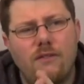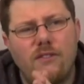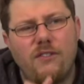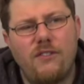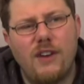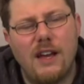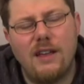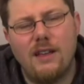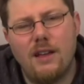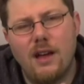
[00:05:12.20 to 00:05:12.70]

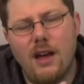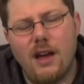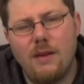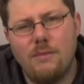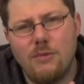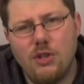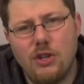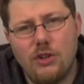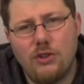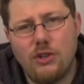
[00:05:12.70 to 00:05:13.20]

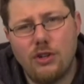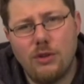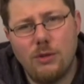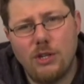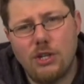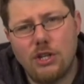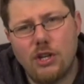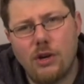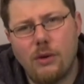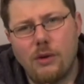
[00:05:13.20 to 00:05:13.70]
YouTube is
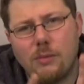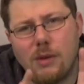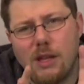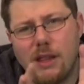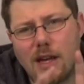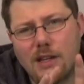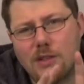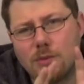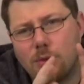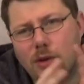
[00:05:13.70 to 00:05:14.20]
showing me.
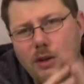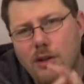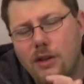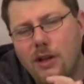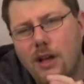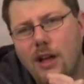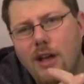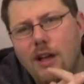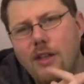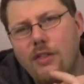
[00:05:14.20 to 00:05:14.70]
That's what
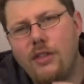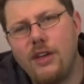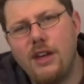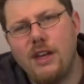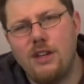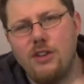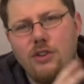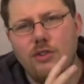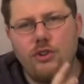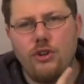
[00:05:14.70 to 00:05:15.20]

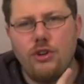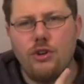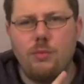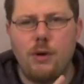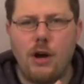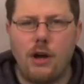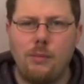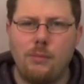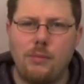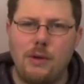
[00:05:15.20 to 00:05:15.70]
the YouTube
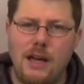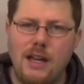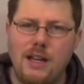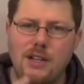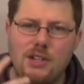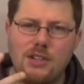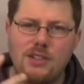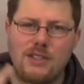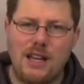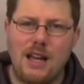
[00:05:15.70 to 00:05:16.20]
homepage
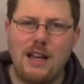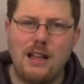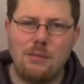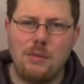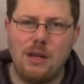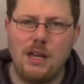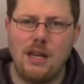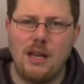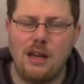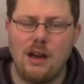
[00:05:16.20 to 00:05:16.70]
is telling
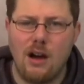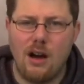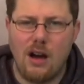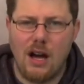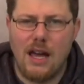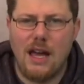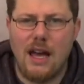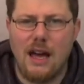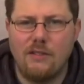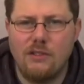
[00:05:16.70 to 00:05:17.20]
me
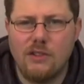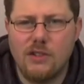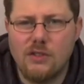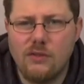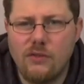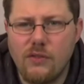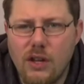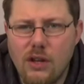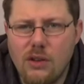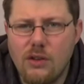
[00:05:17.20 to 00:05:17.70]
I have as
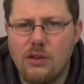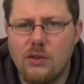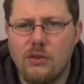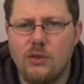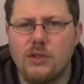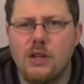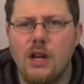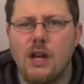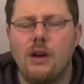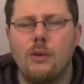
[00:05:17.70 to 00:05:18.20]

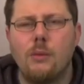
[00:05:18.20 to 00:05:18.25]
views.